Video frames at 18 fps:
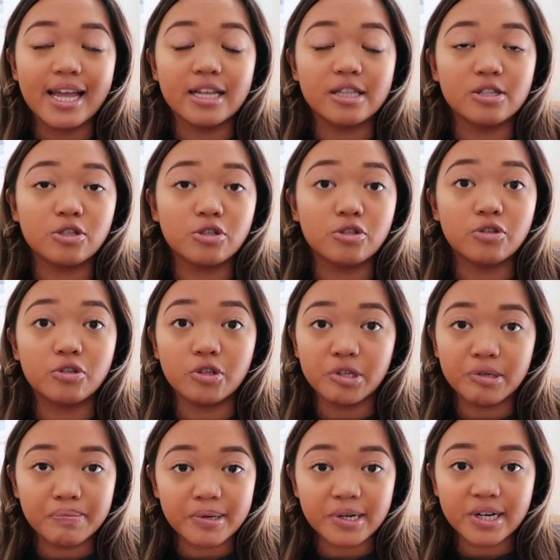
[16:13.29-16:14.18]
It's
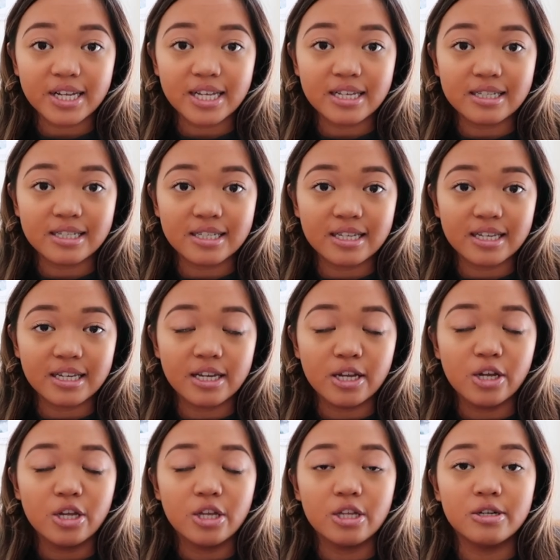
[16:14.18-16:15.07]
super
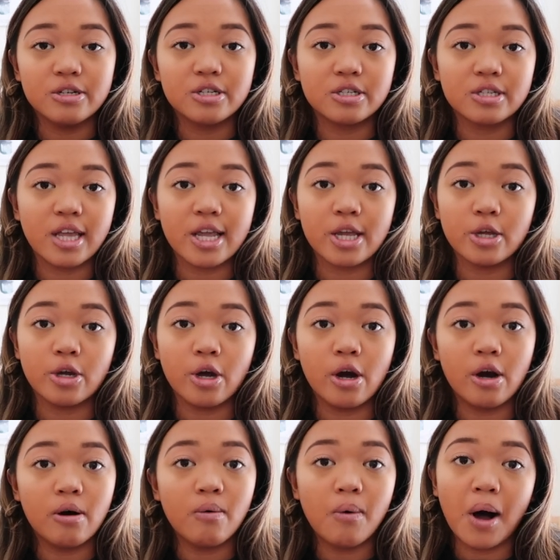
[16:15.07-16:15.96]
easy. You just like
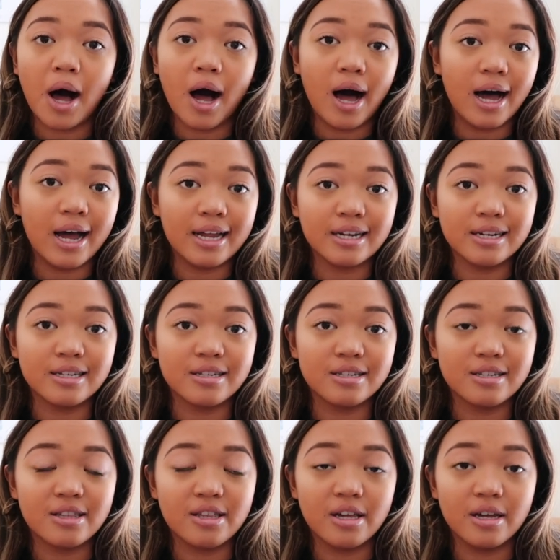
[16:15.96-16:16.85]
go on
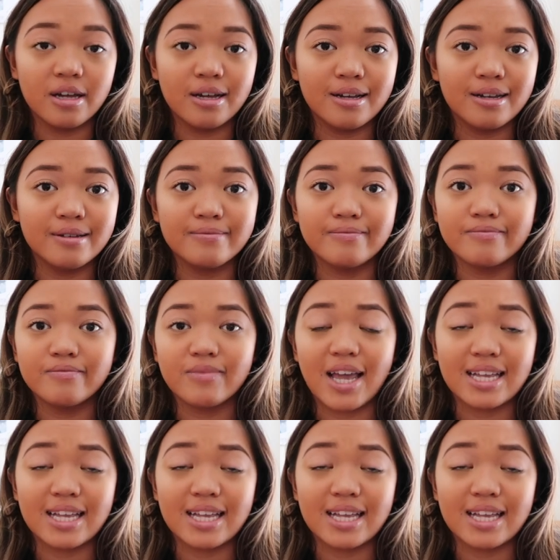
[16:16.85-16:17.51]
the